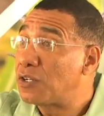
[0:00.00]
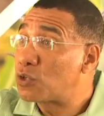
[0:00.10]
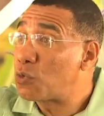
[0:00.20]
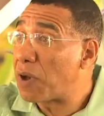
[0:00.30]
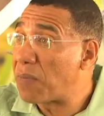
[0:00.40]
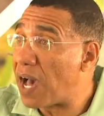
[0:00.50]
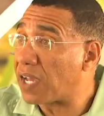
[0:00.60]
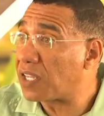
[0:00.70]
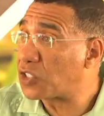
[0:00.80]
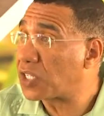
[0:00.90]

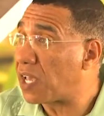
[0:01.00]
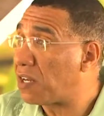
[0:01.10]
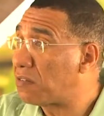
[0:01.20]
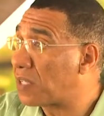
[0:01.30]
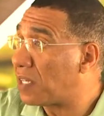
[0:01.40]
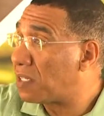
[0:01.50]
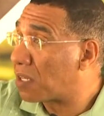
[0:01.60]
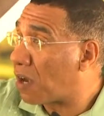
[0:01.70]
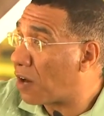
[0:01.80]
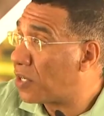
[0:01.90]
supermarket shelves and in the
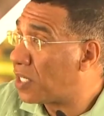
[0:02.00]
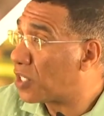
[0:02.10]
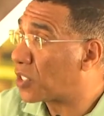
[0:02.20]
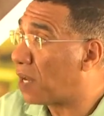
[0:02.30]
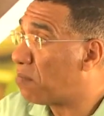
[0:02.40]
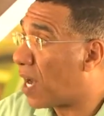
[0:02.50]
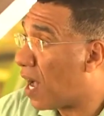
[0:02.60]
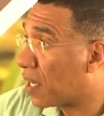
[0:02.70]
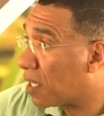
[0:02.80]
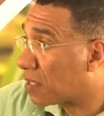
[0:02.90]
Coronation
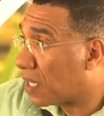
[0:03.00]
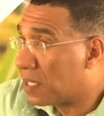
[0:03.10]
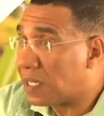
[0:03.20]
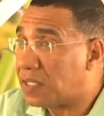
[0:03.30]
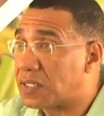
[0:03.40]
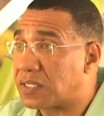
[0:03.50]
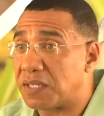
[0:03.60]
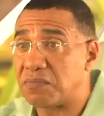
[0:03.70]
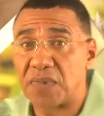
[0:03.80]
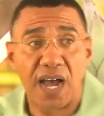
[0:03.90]
Market and in
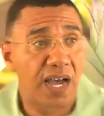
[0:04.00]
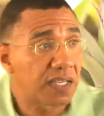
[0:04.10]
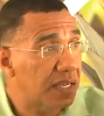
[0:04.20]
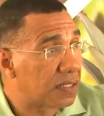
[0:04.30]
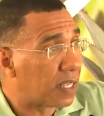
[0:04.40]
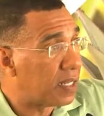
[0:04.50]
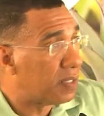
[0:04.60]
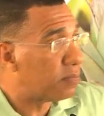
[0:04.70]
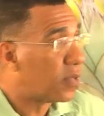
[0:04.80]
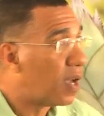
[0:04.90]
Linstead Market and
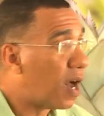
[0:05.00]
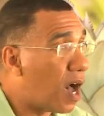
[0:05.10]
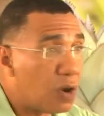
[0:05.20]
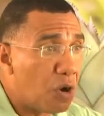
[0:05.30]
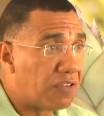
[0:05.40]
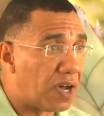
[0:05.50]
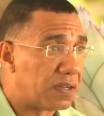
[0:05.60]
in all over.